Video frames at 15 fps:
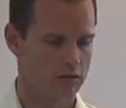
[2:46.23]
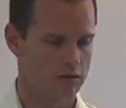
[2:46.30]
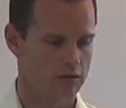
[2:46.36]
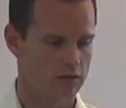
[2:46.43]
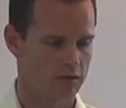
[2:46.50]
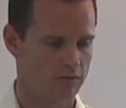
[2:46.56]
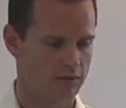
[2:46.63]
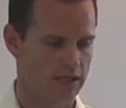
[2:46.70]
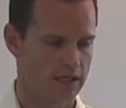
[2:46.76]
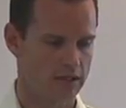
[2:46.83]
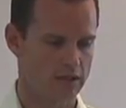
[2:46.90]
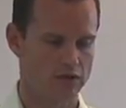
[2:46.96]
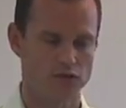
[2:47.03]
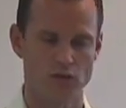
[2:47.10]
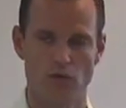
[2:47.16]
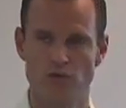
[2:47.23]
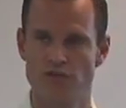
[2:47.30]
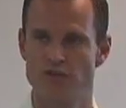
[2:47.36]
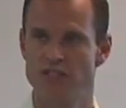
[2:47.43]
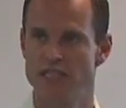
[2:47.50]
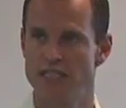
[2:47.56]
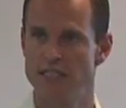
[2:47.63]
So if we hit Control
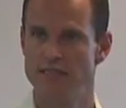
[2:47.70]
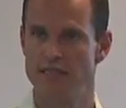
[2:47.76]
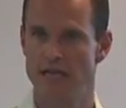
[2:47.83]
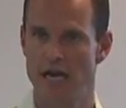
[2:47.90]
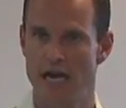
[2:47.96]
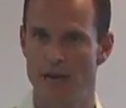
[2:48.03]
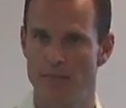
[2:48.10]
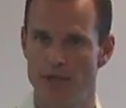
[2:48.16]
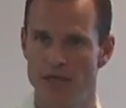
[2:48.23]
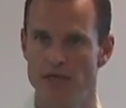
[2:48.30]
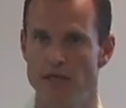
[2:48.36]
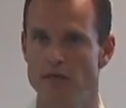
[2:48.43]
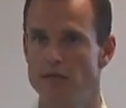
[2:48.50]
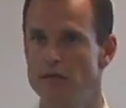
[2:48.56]
C to copy,